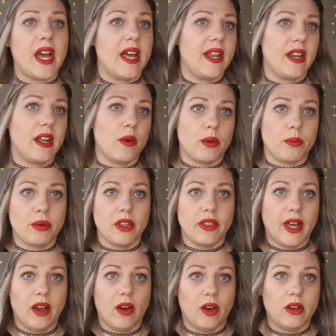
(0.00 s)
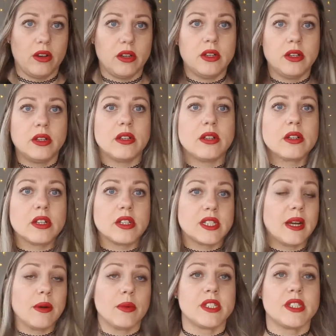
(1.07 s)
and then I would put that on, because
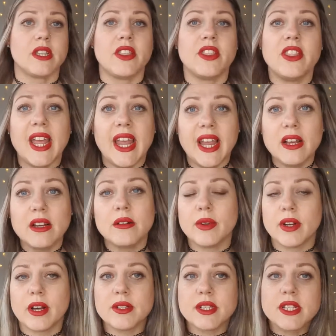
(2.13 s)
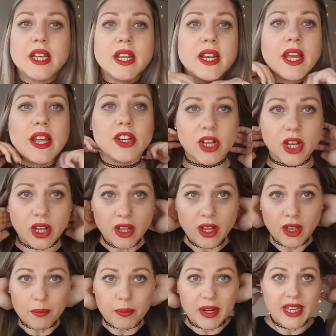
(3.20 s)
that was the thing when I was a teenager.
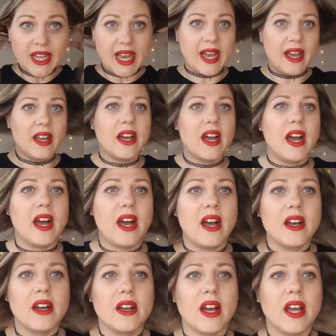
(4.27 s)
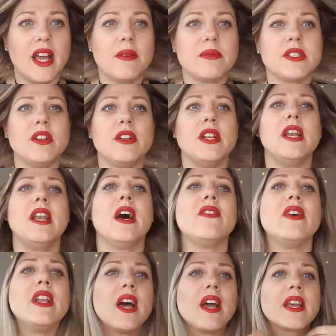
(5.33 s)
But yeah, I absolutely
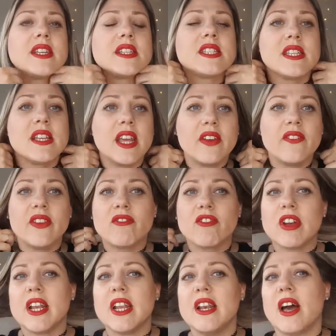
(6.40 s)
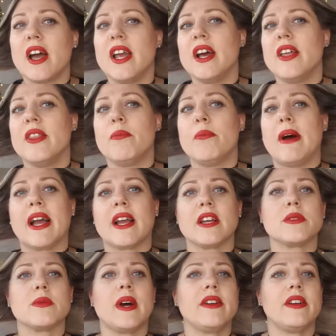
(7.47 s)
love it. Like, it's even really light at the back
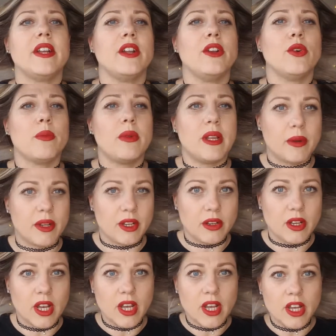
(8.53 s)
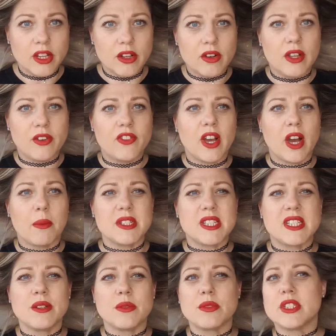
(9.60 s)
as well. You know, normally when you lift it up, it's
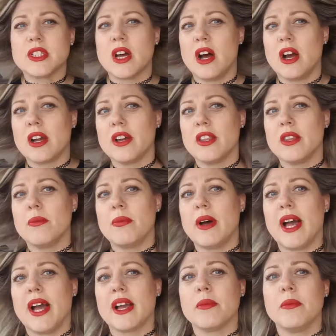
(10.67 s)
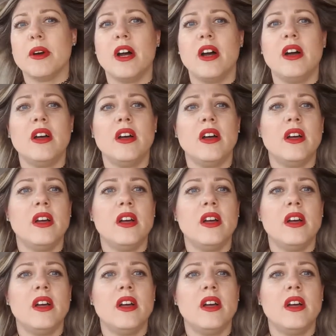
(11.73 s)
still dark at the back, but